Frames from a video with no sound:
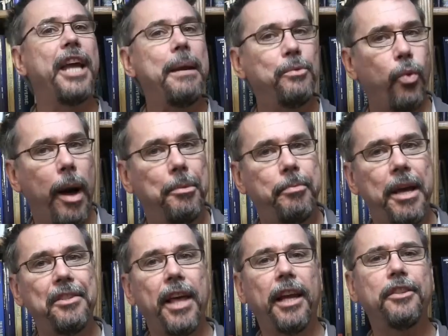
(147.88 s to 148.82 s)
The James Webb
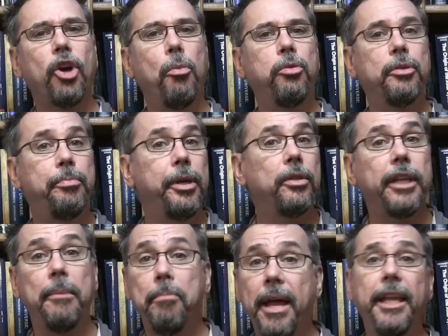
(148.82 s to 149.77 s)
Space Telescope was
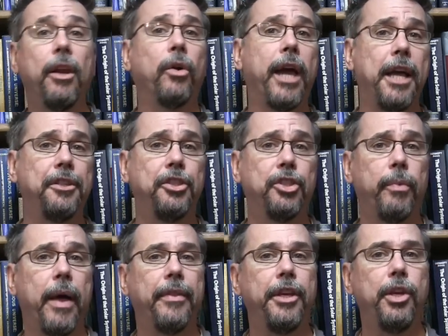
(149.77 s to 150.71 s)
built in many locations
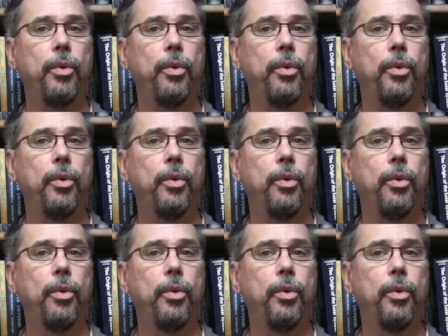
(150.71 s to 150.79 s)
around the